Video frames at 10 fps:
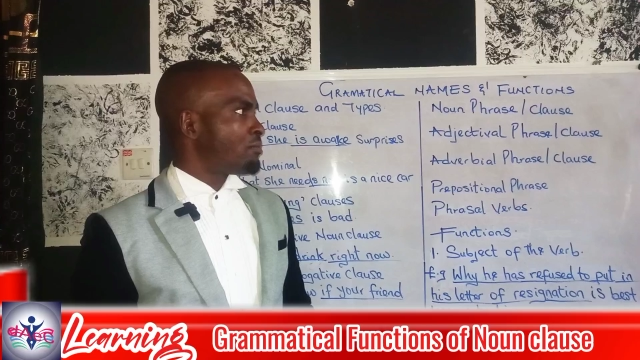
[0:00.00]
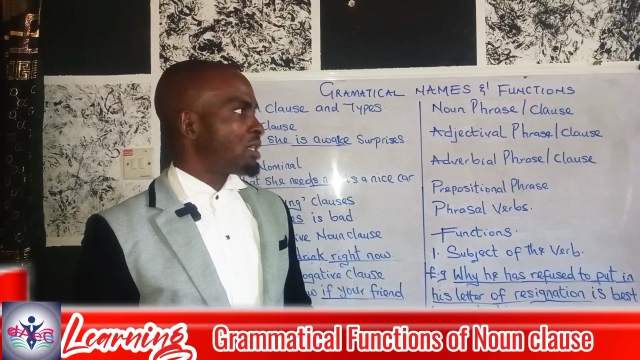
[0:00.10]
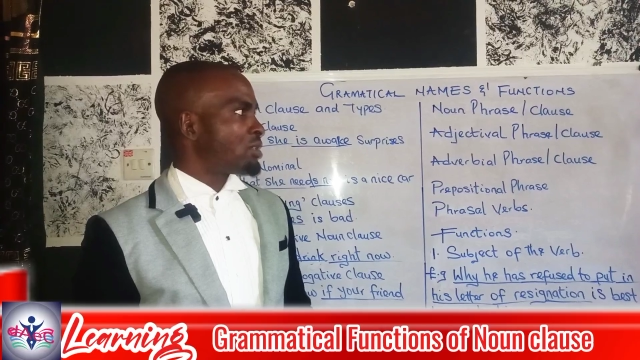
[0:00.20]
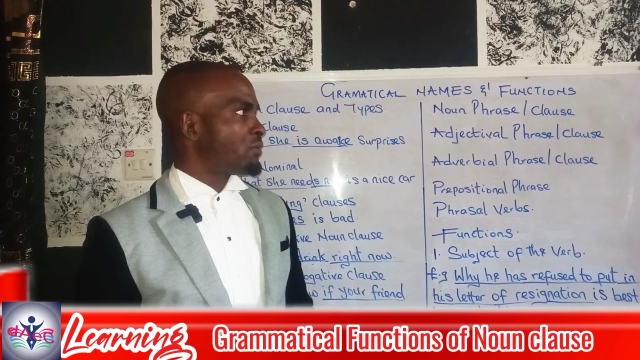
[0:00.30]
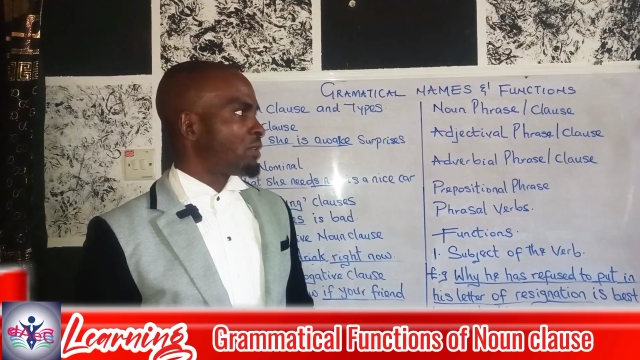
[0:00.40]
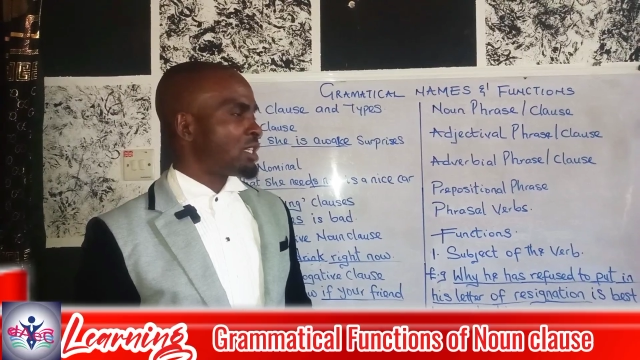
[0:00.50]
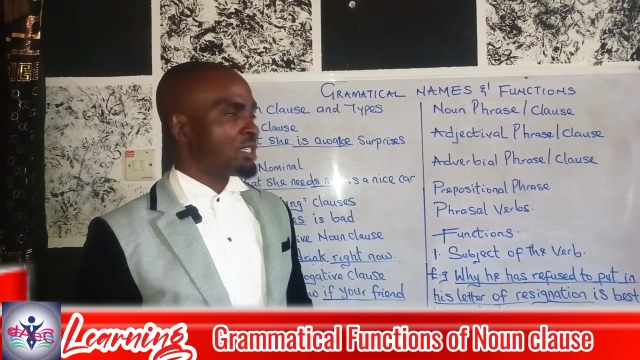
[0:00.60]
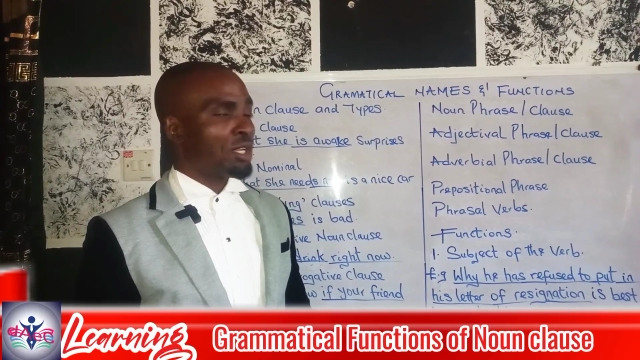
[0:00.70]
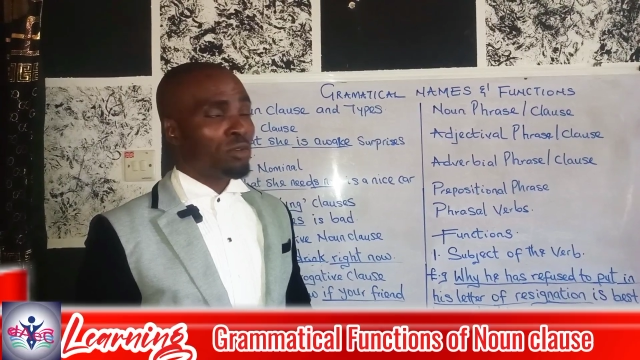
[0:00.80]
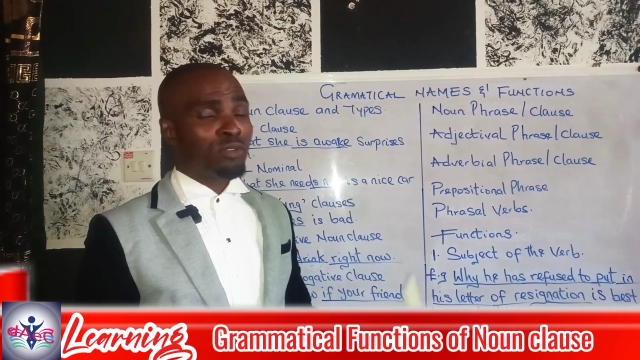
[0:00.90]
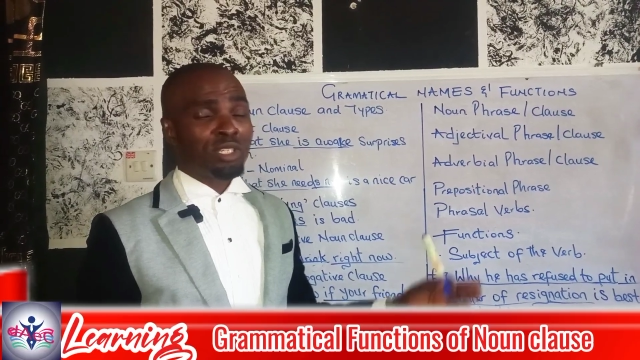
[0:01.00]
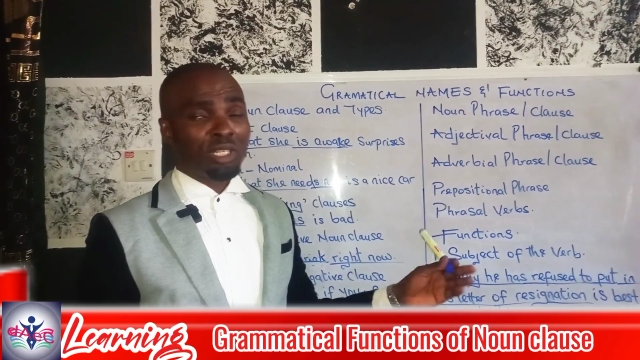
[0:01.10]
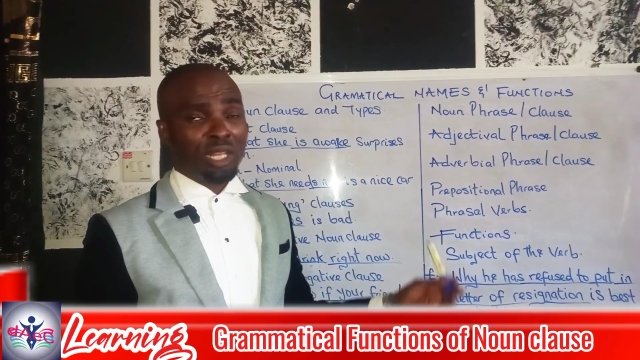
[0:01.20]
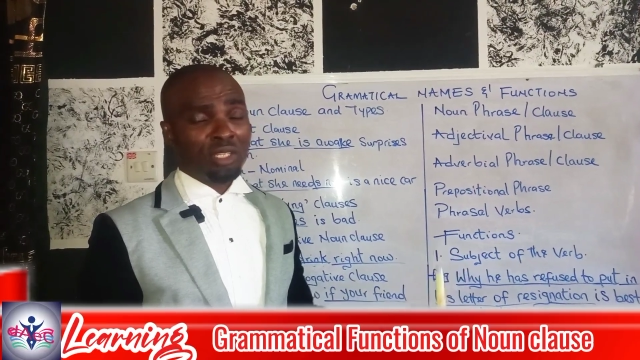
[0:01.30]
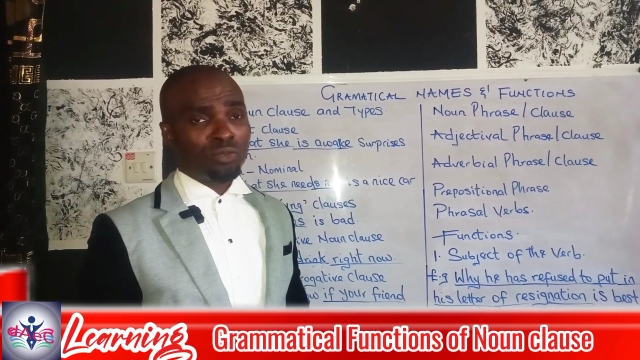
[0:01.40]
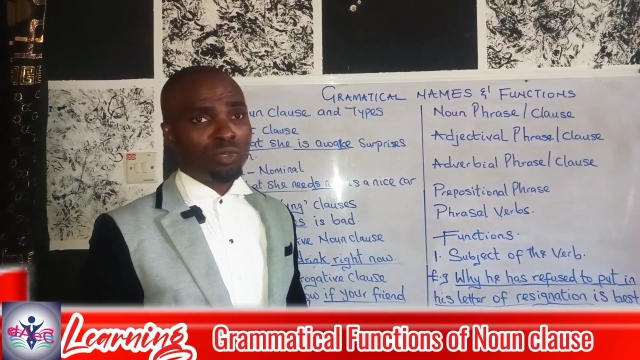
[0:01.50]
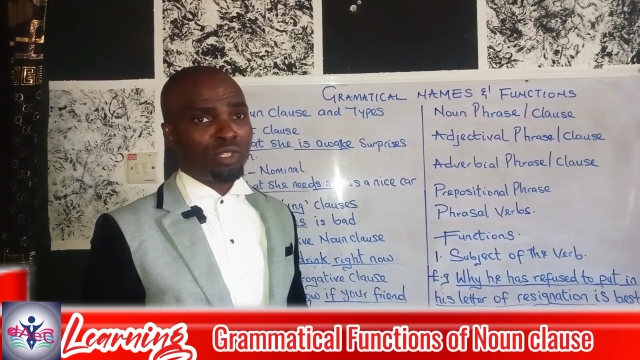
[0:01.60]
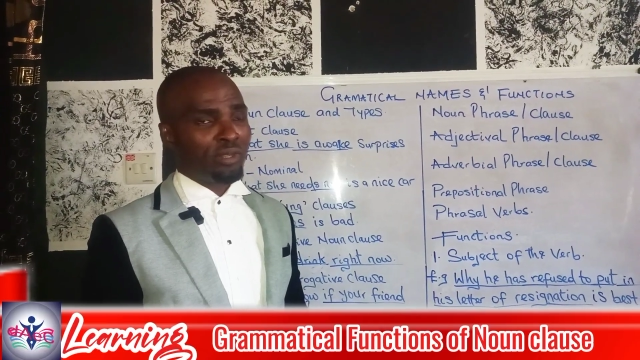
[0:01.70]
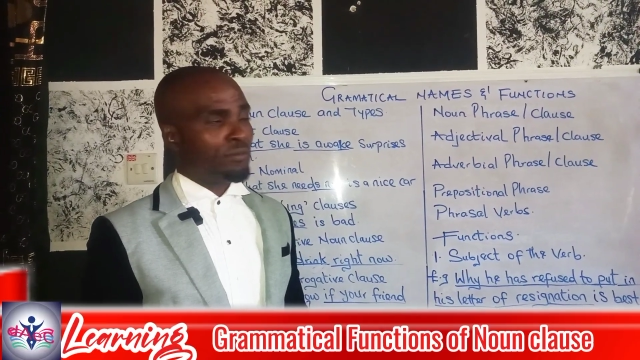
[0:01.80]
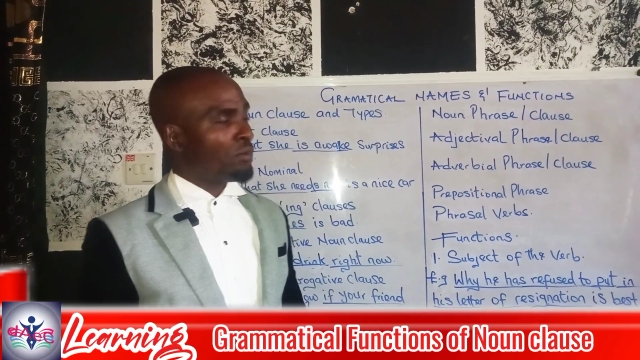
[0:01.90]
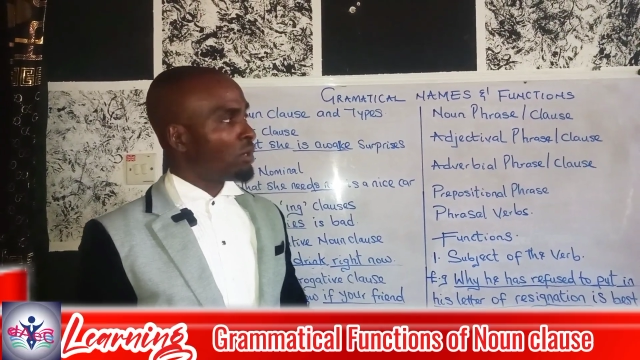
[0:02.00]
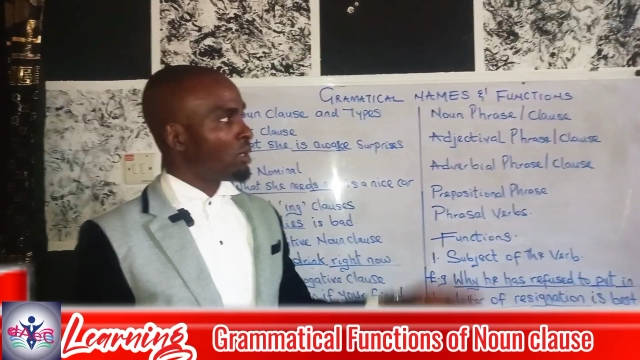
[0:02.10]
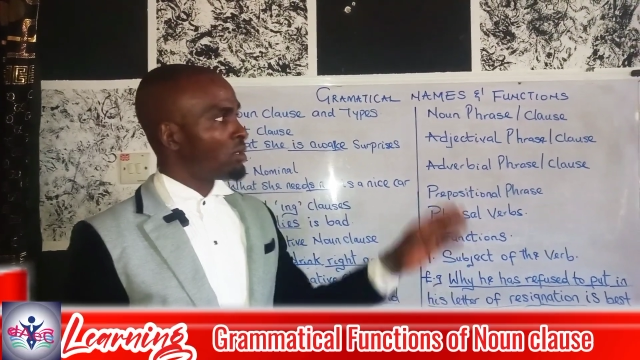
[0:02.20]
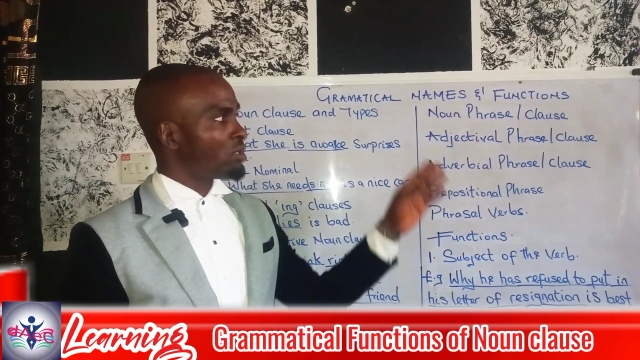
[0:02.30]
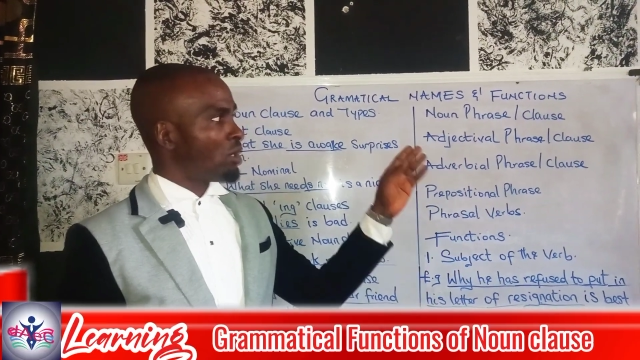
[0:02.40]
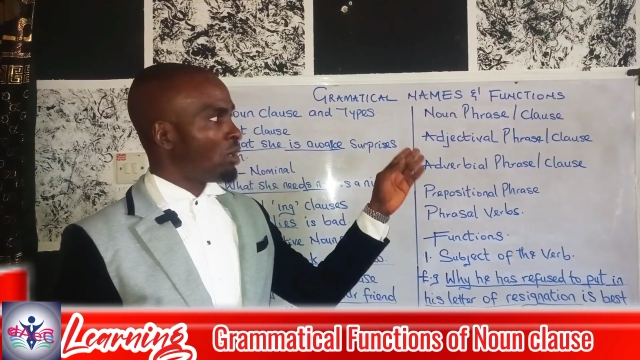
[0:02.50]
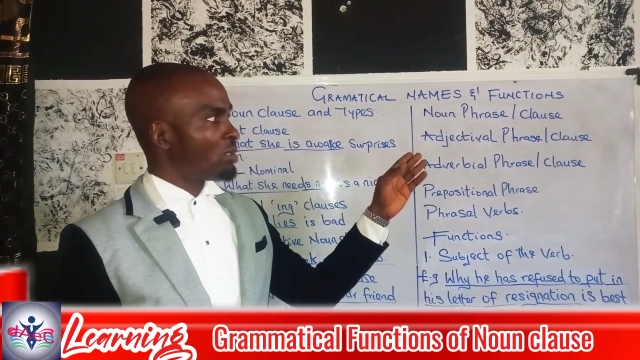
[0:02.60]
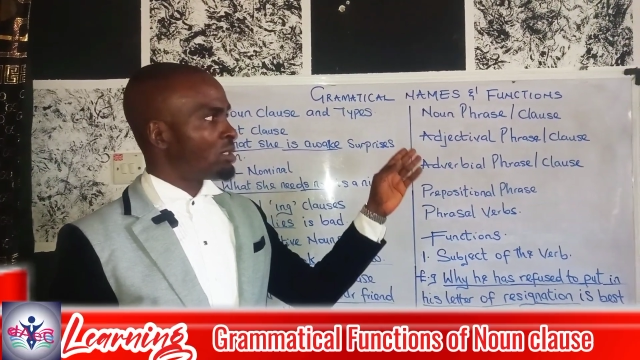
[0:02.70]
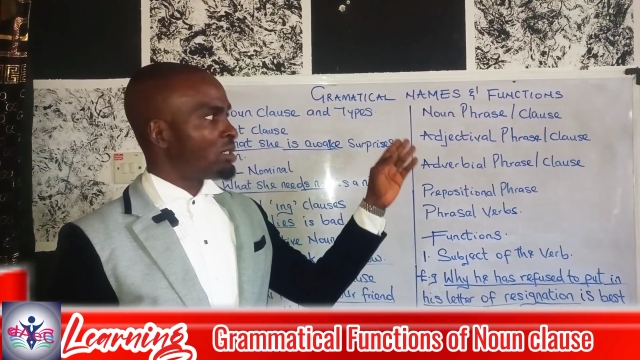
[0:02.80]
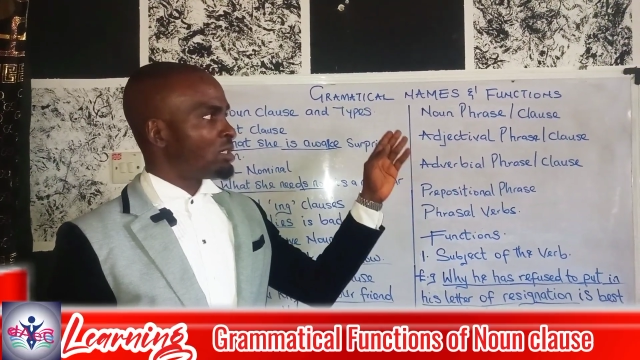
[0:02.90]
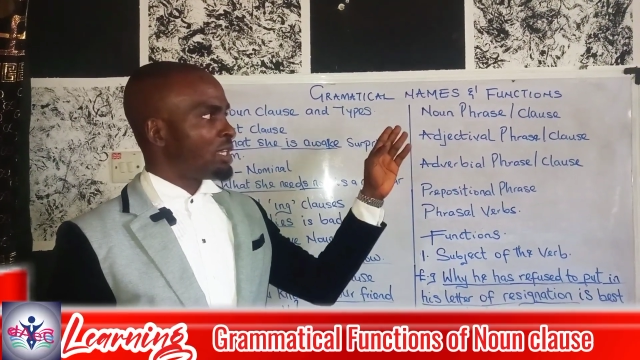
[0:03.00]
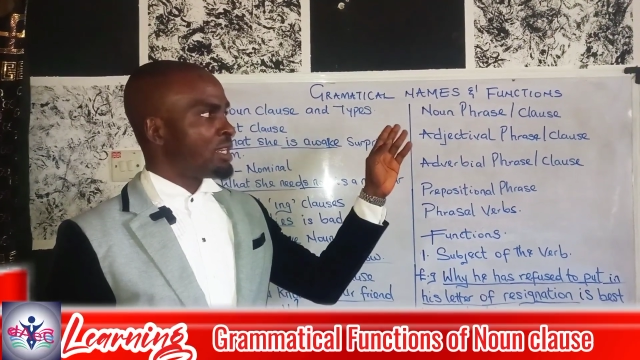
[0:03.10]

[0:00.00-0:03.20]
But for the sake of this class, we shall focus on